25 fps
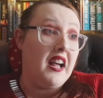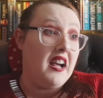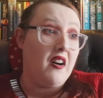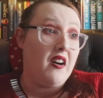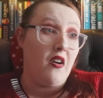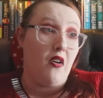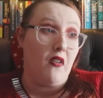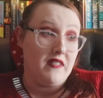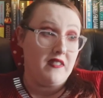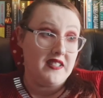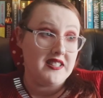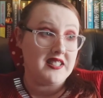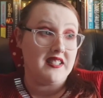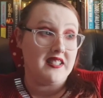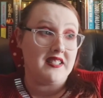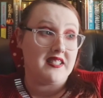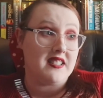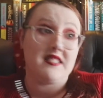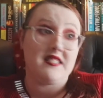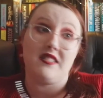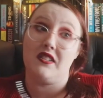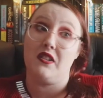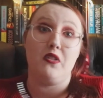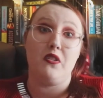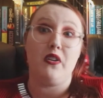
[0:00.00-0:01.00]
obviously
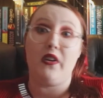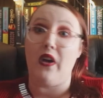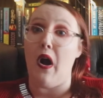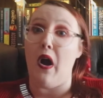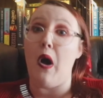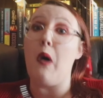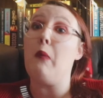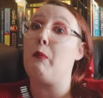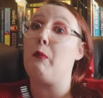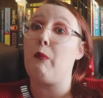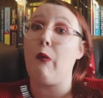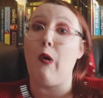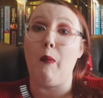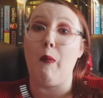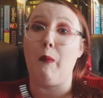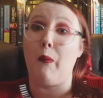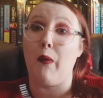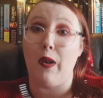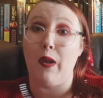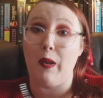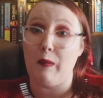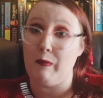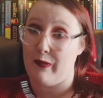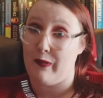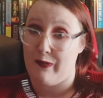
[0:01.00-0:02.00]
didn't look it up
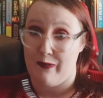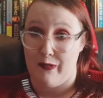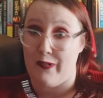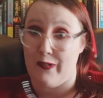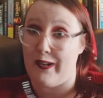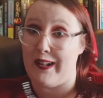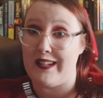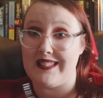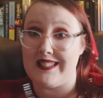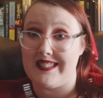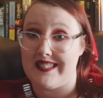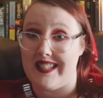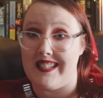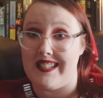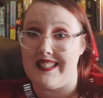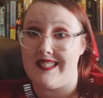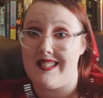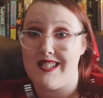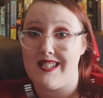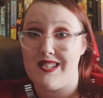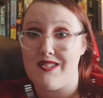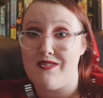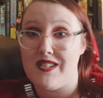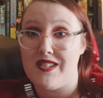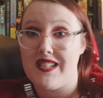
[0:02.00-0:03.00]
properly before I
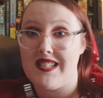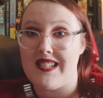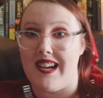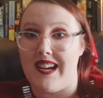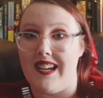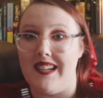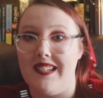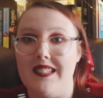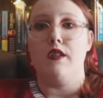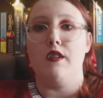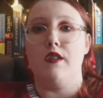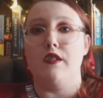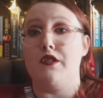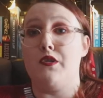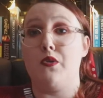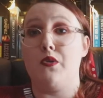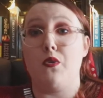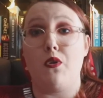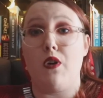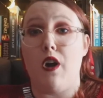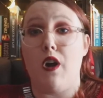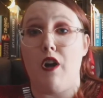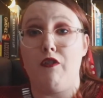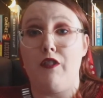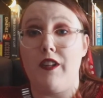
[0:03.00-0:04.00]
decided to read it.
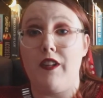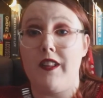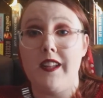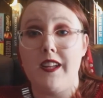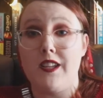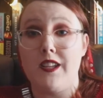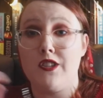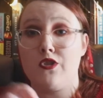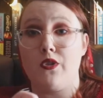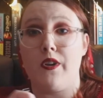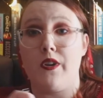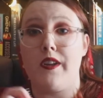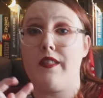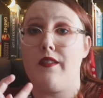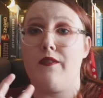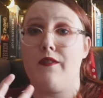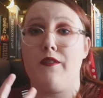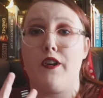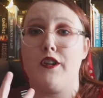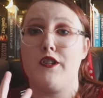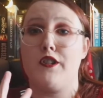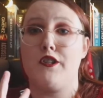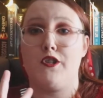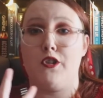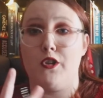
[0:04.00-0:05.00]
So I really enjoyed the
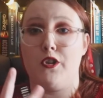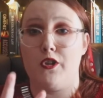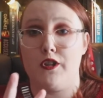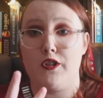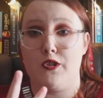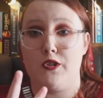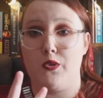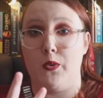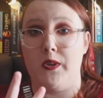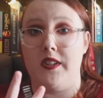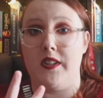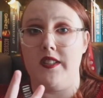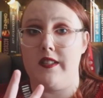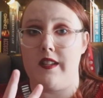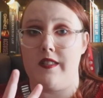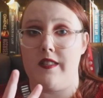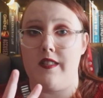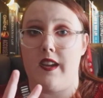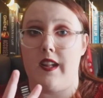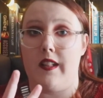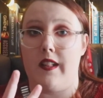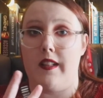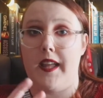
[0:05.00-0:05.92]
first two stories in the